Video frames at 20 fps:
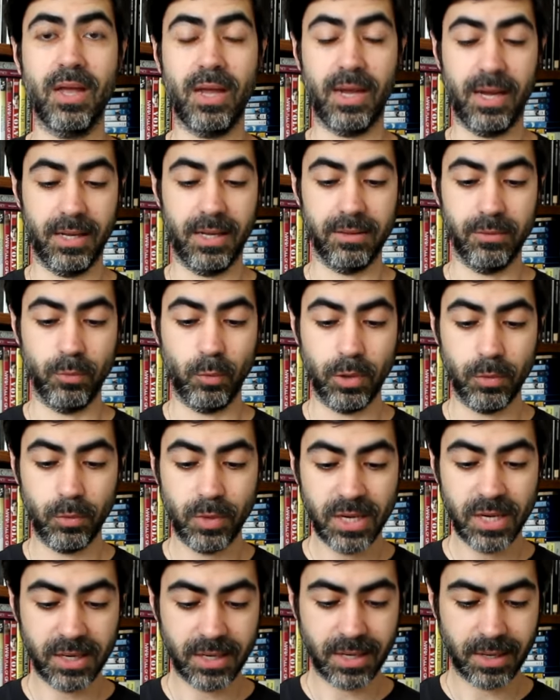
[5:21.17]
And what
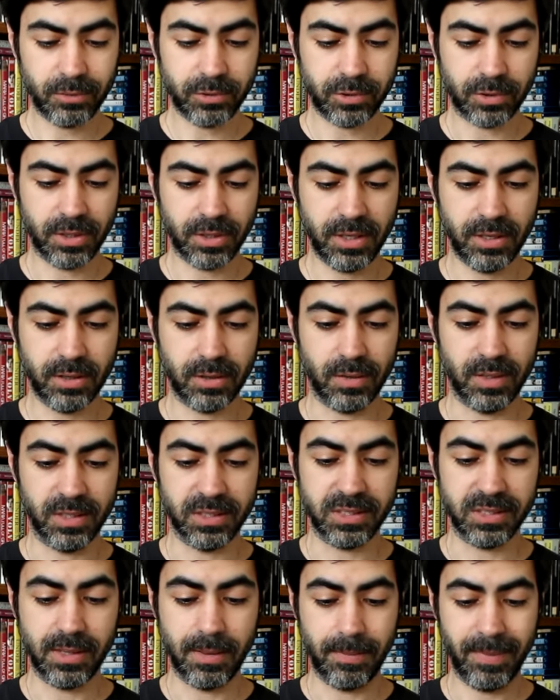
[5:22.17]
we encounter here
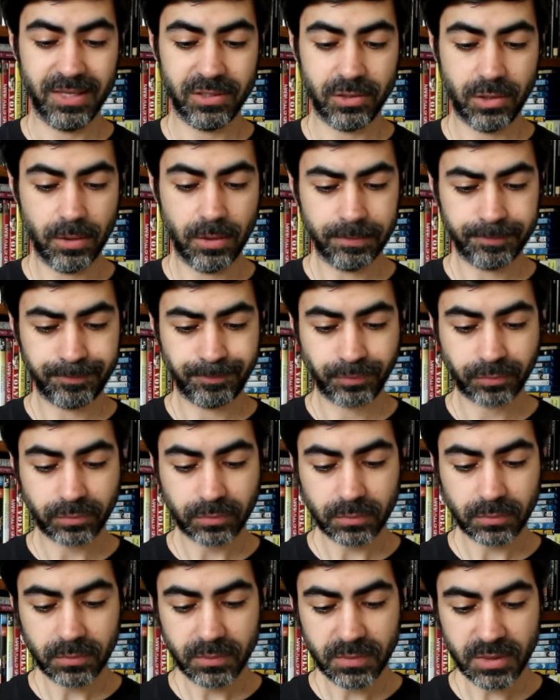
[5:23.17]
is Demetrio
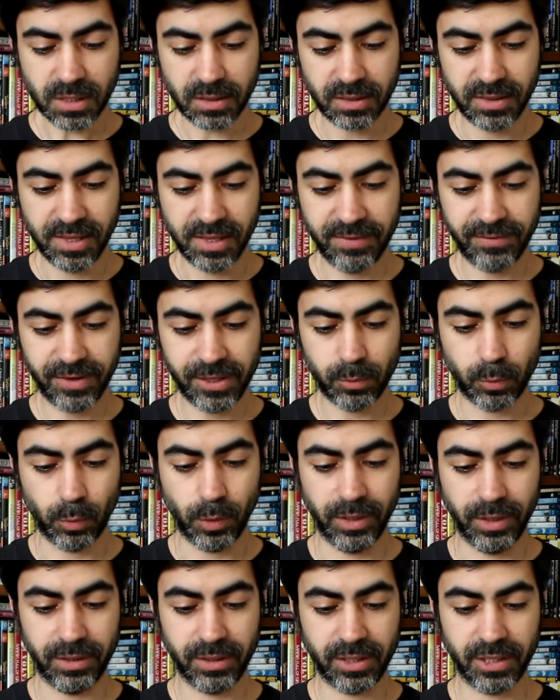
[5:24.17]
living
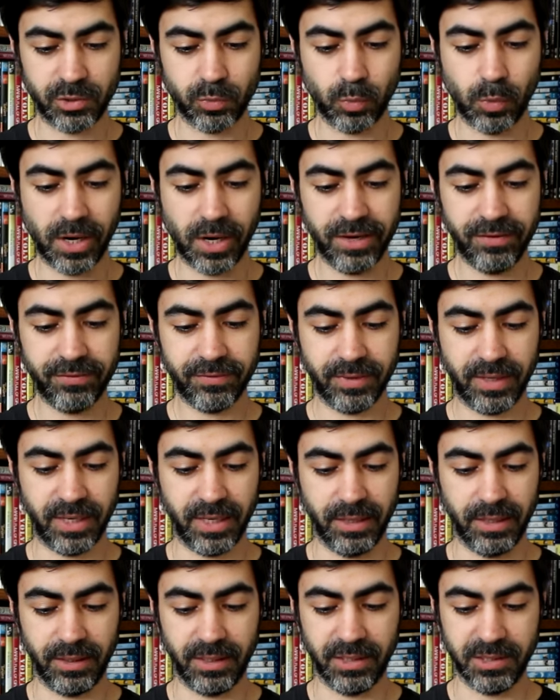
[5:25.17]
with his wife
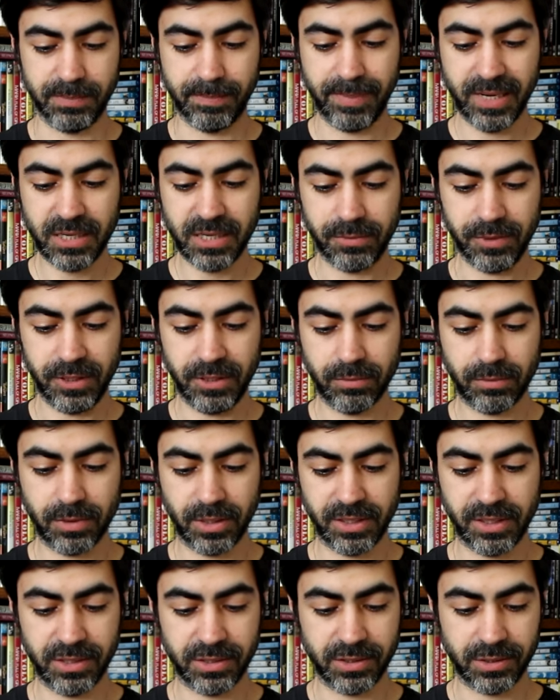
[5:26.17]
and his baby,
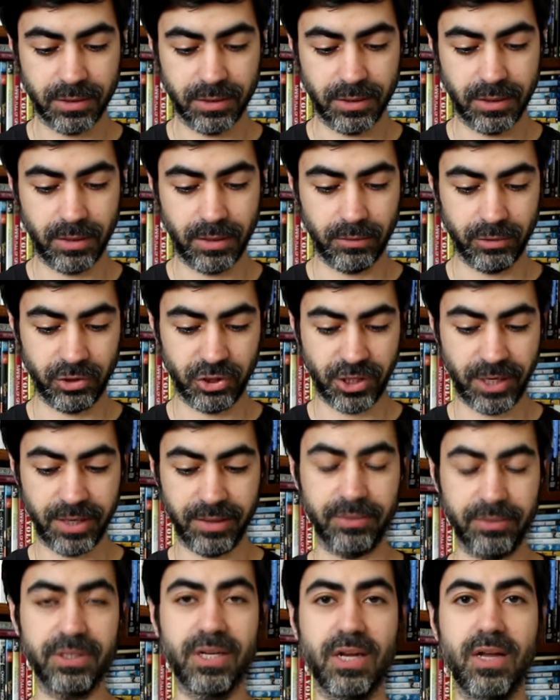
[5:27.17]
right, his little
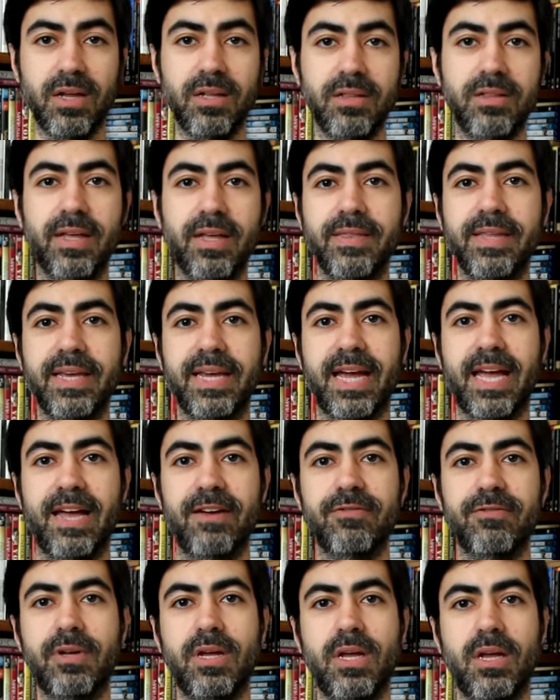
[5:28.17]
child that they
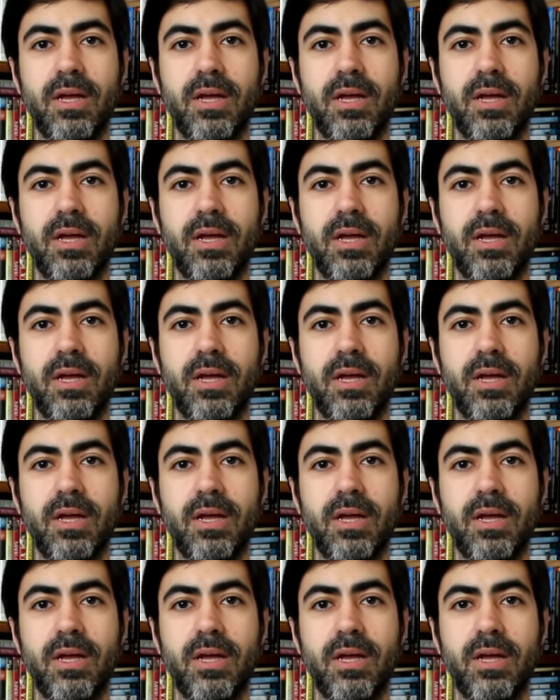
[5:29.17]
have.